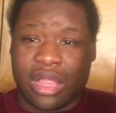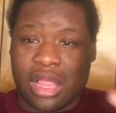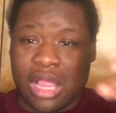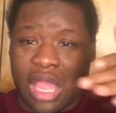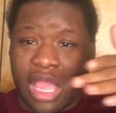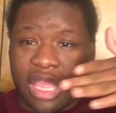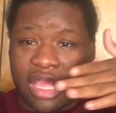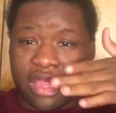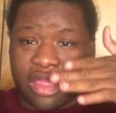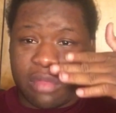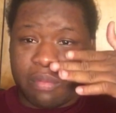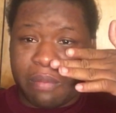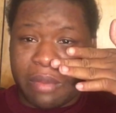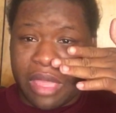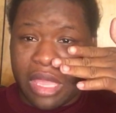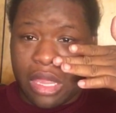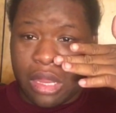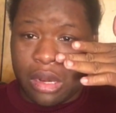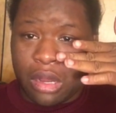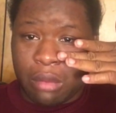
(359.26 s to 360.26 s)
like
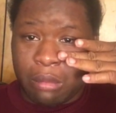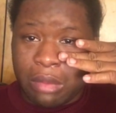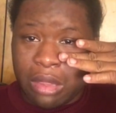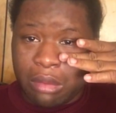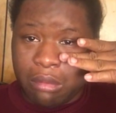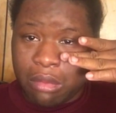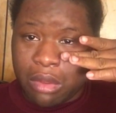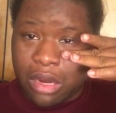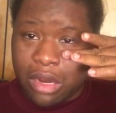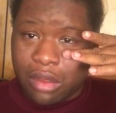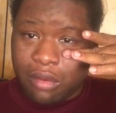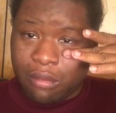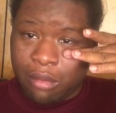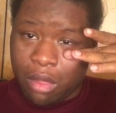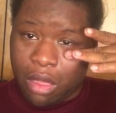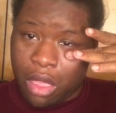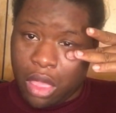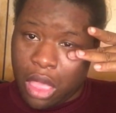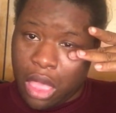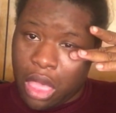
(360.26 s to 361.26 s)
spitting on me or
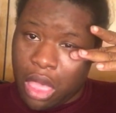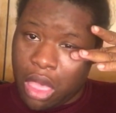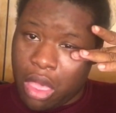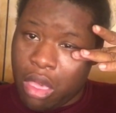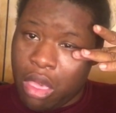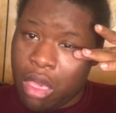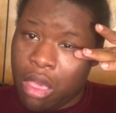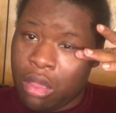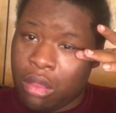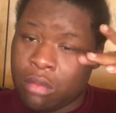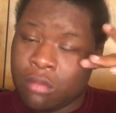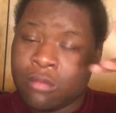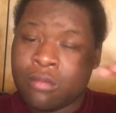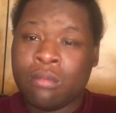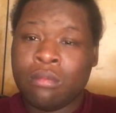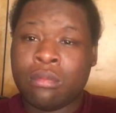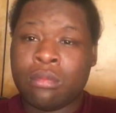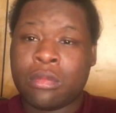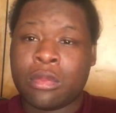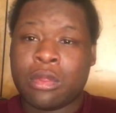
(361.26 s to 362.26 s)
whatever.
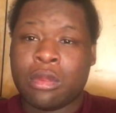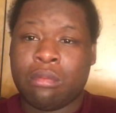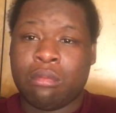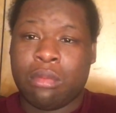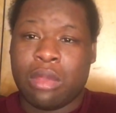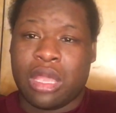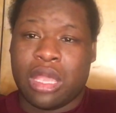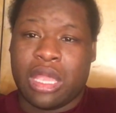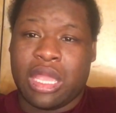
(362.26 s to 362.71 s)
But